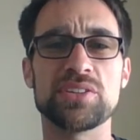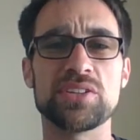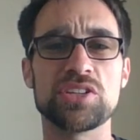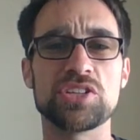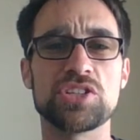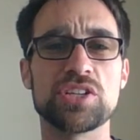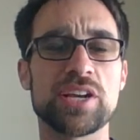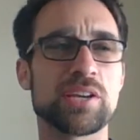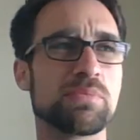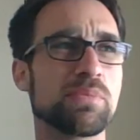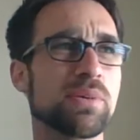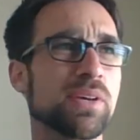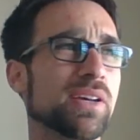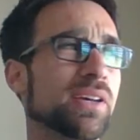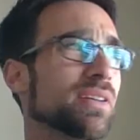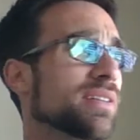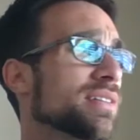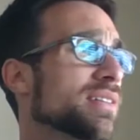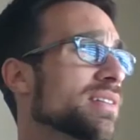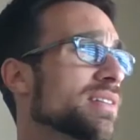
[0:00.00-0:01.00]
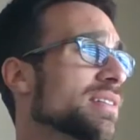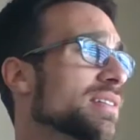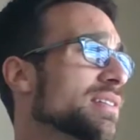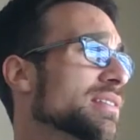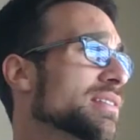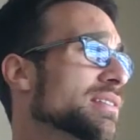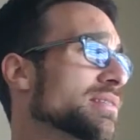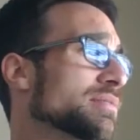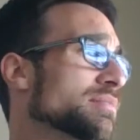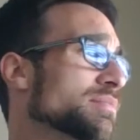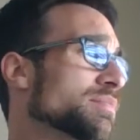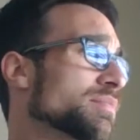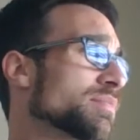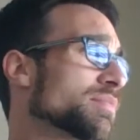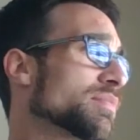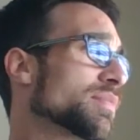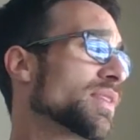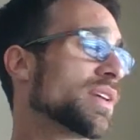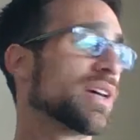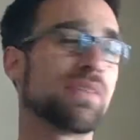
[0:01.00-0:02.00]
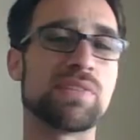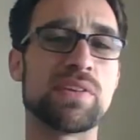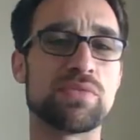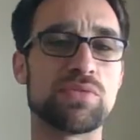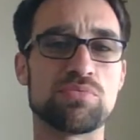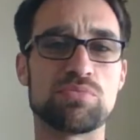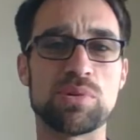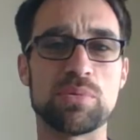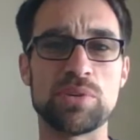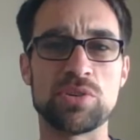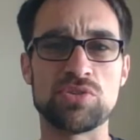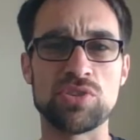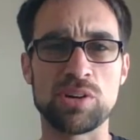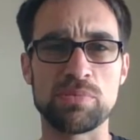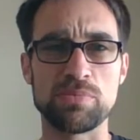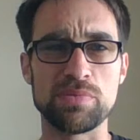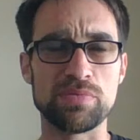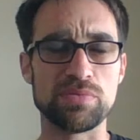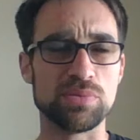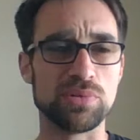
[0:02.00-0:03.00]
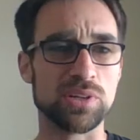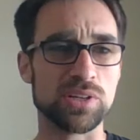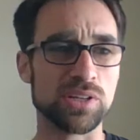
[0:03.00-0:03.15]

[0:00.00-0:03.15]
Czech beer. I've never probably drunk before,